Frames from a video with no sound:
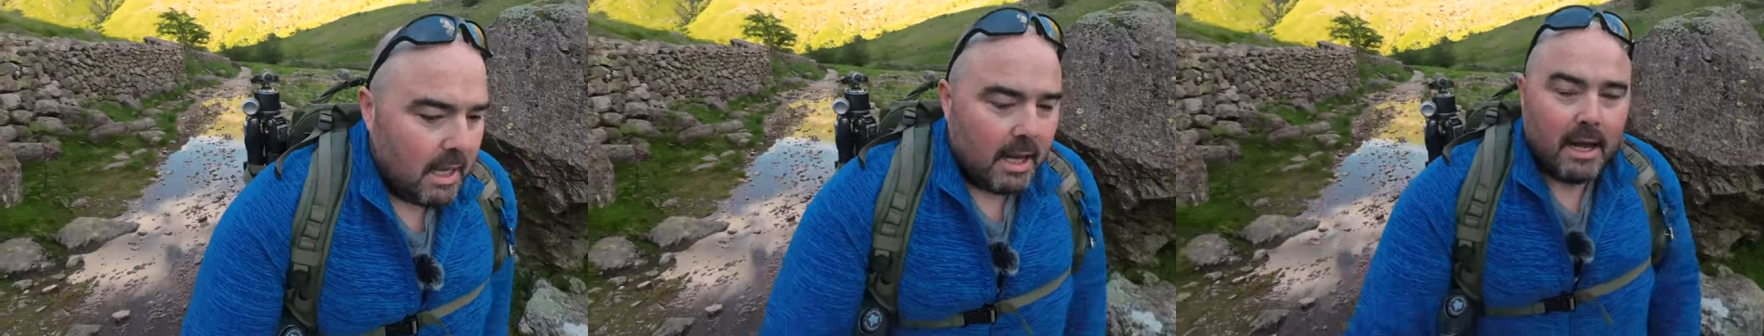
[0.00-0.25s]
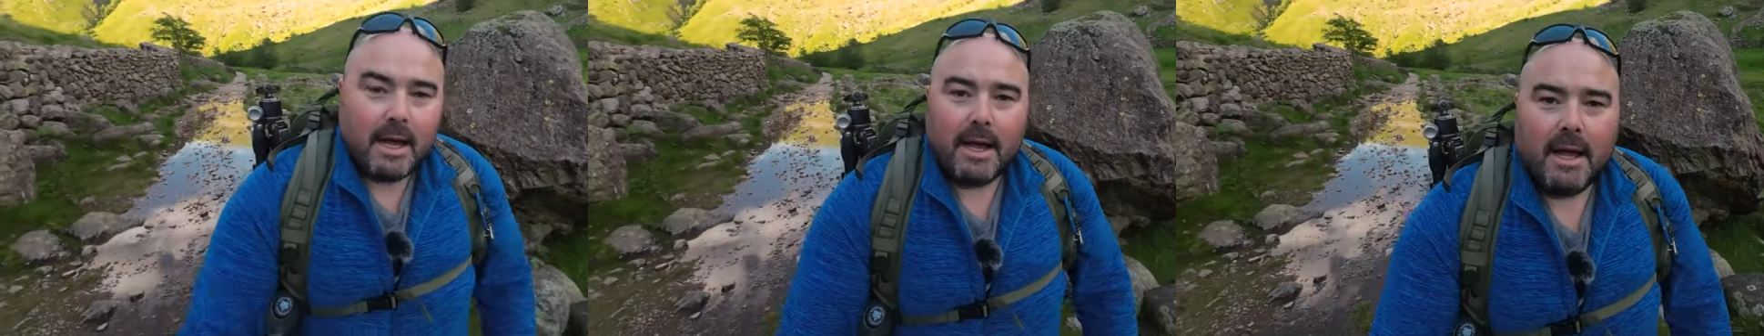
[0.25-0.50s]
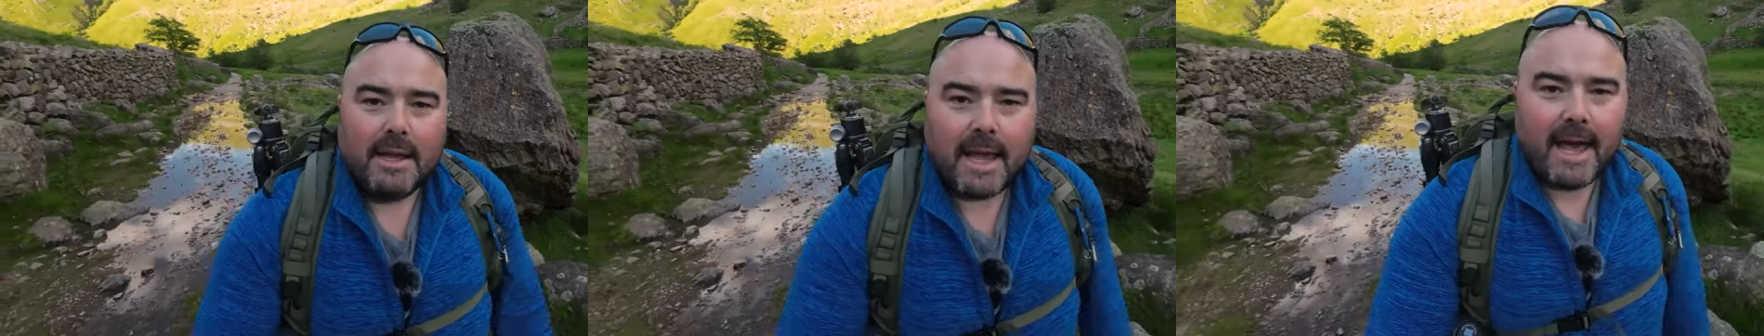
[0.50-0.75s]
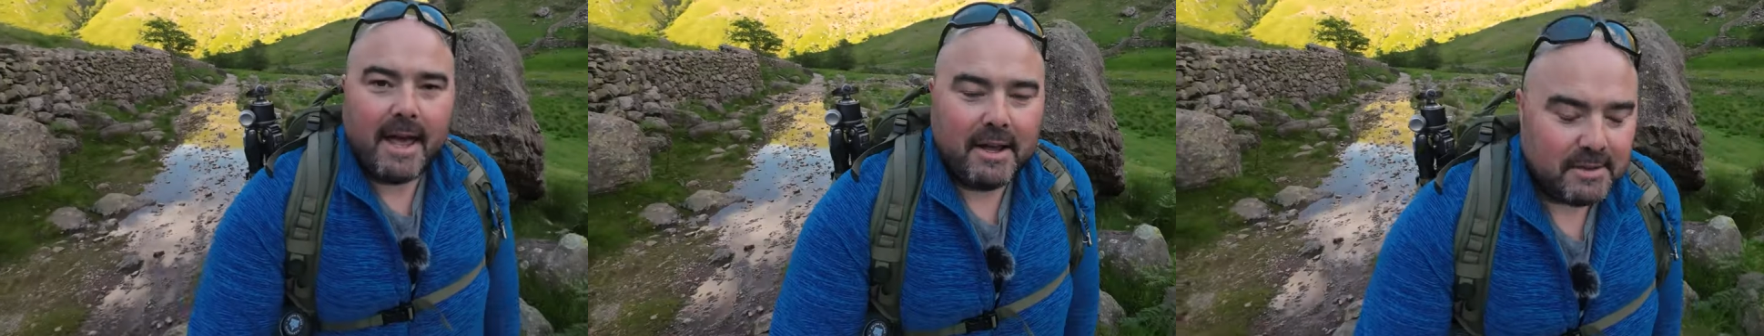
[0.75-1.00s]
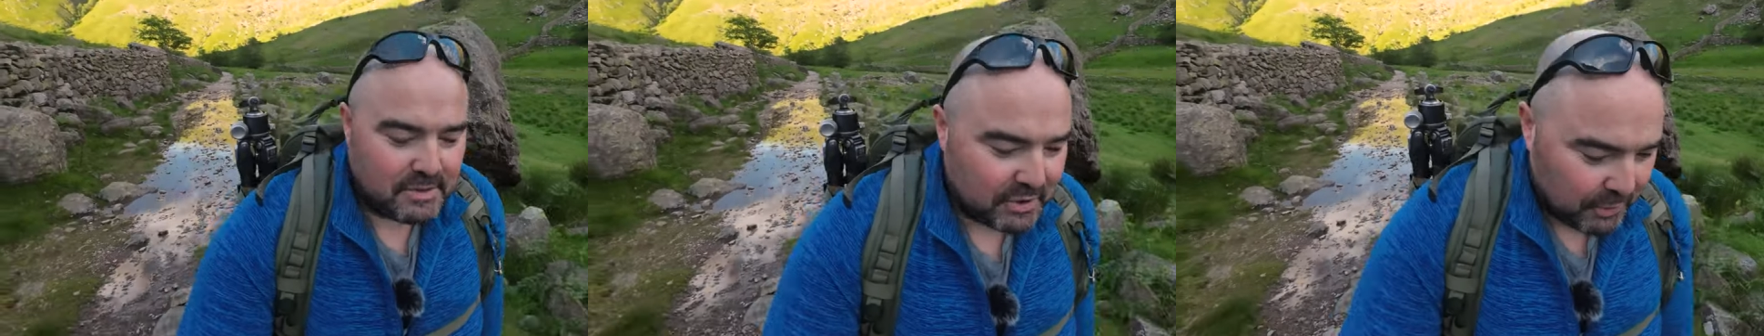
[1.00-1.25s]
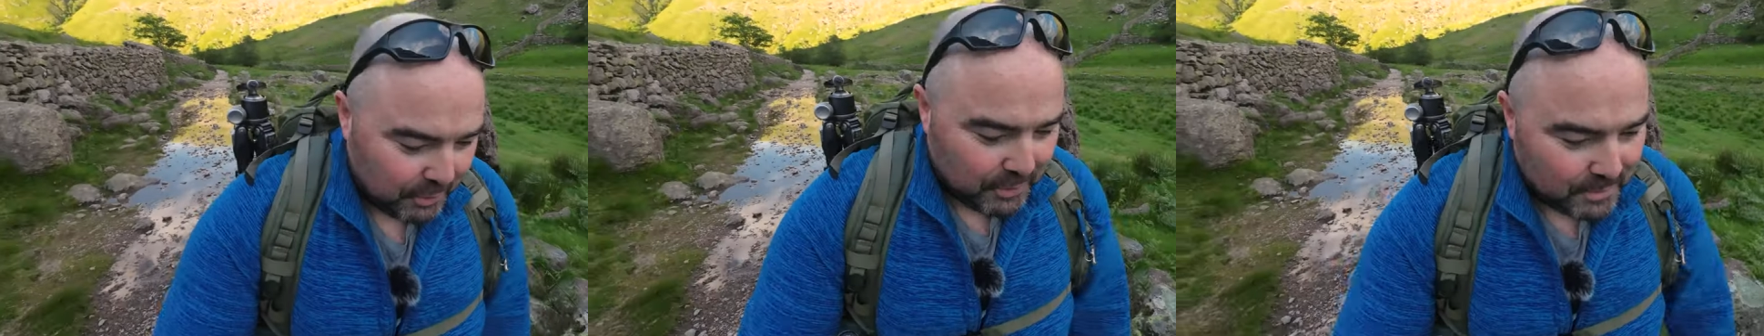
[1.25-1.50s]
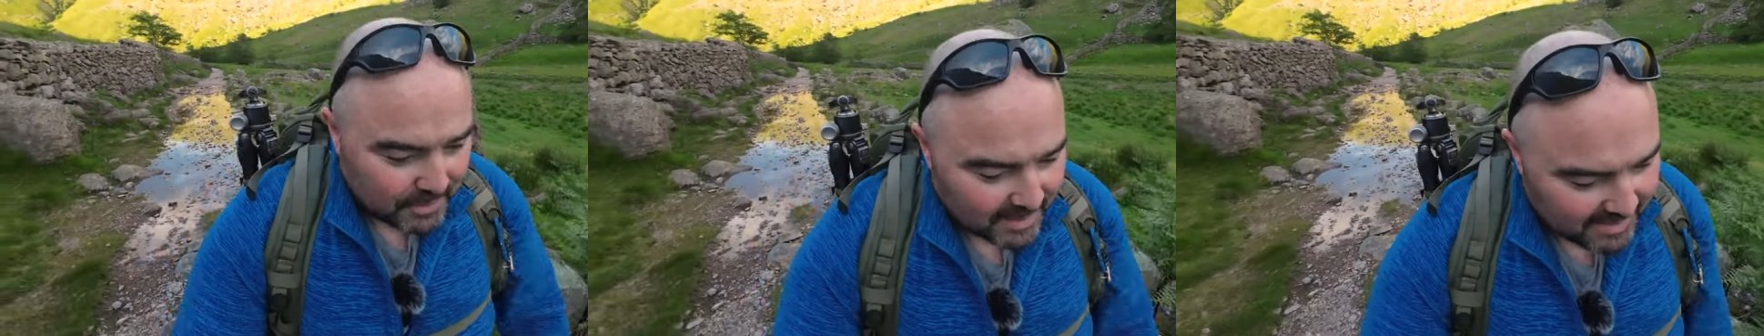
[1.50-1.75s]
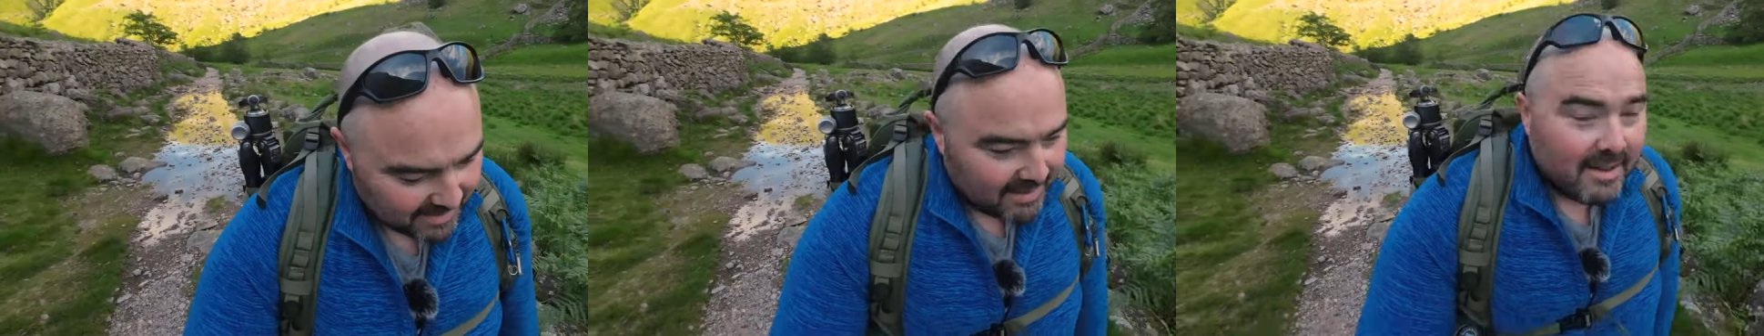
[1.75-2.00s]
Yeah, so
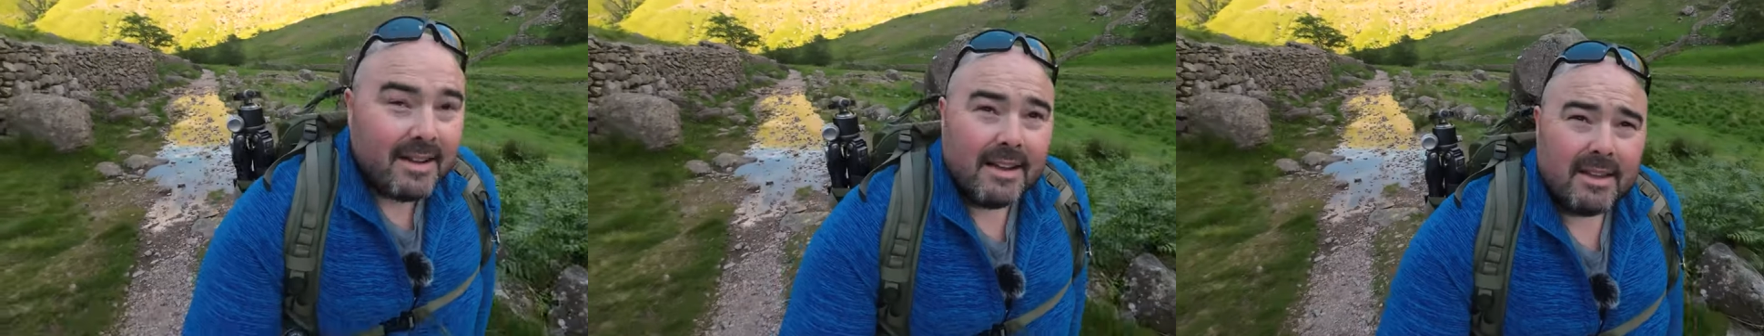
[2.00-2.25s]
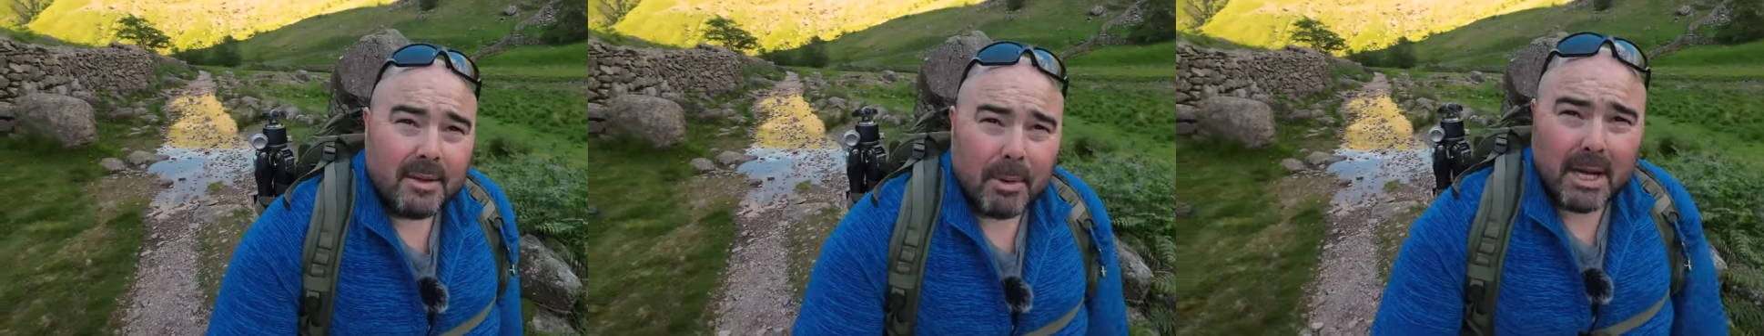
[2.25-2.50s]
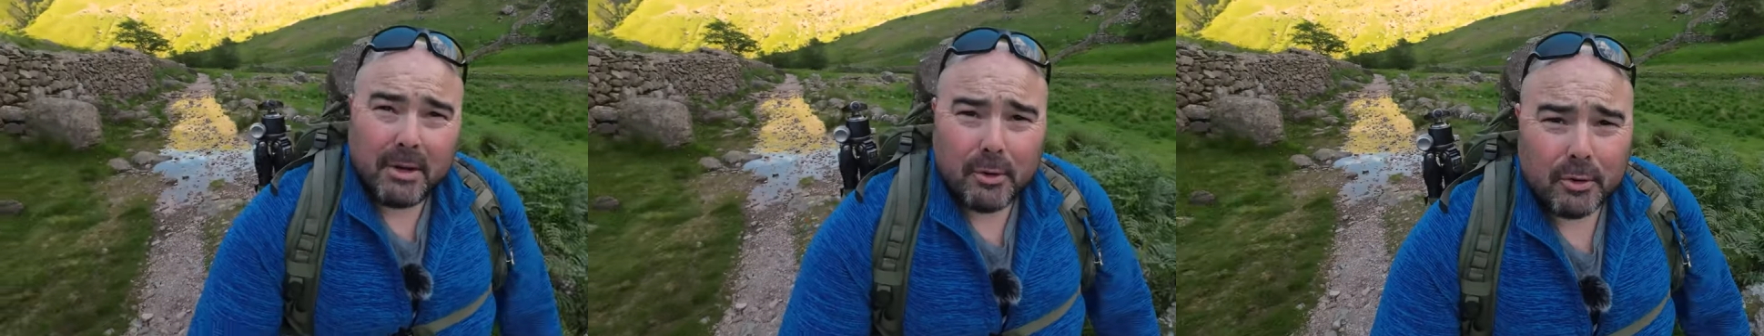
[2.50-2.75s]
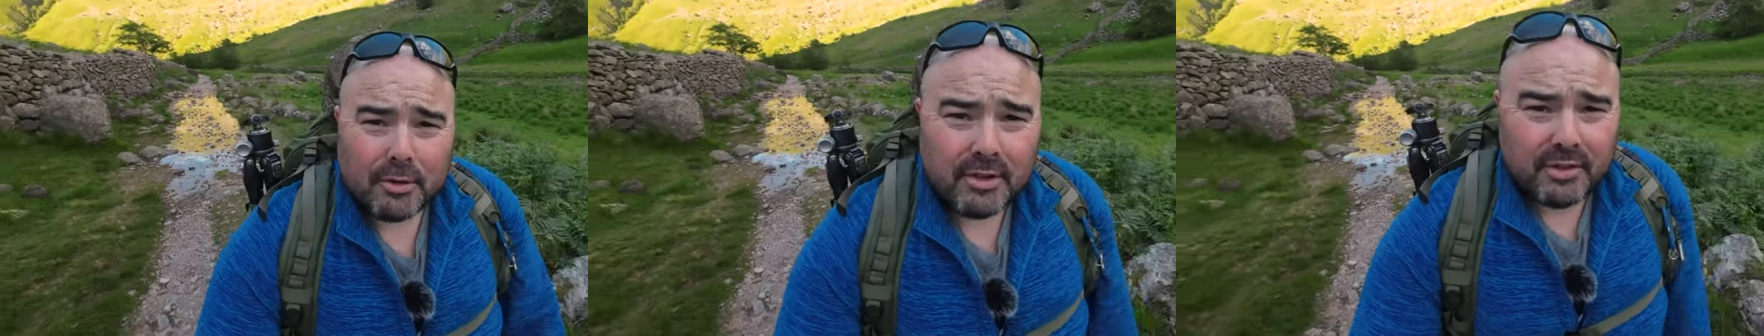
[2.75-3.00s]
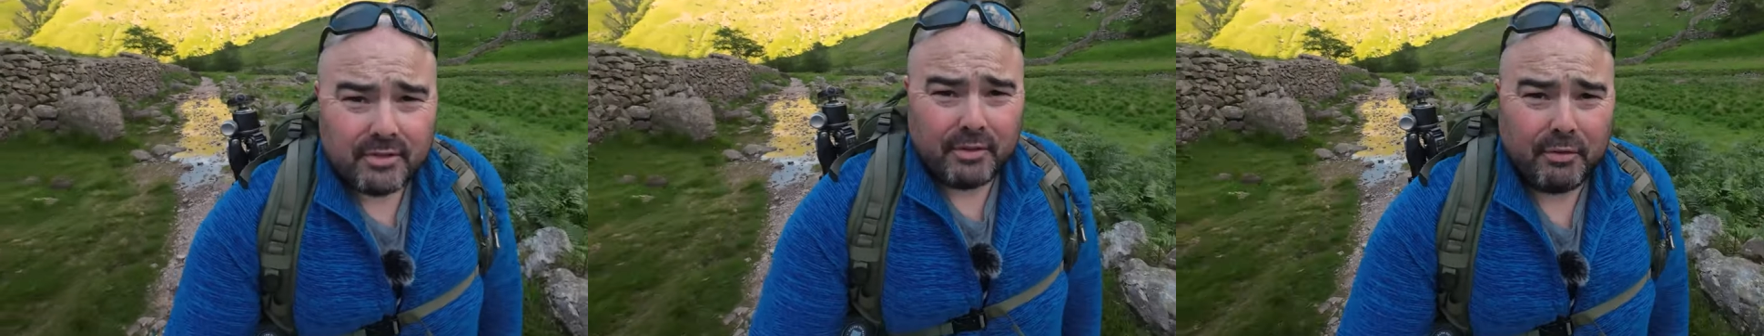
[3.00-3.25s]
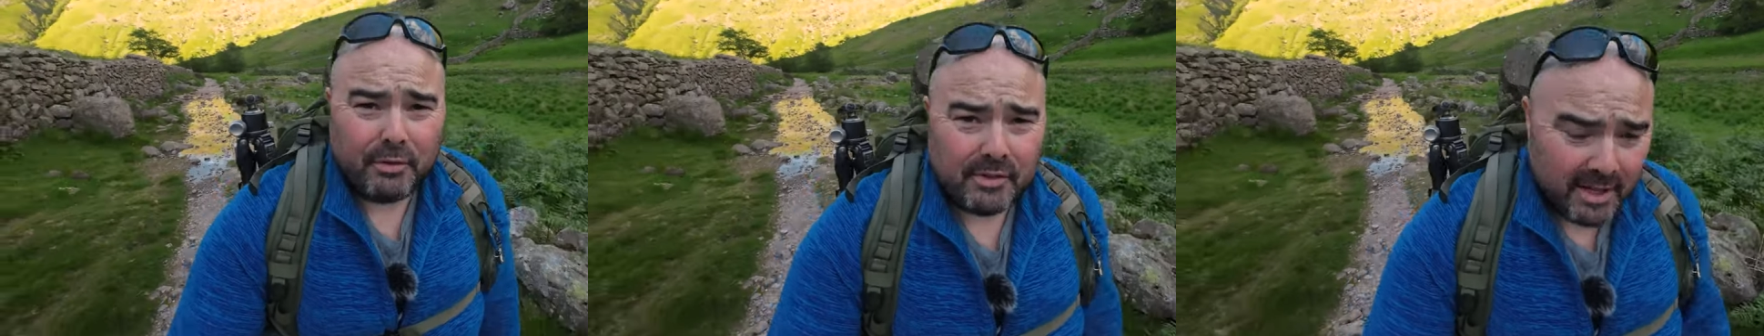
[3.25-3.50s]
you might have noticed, different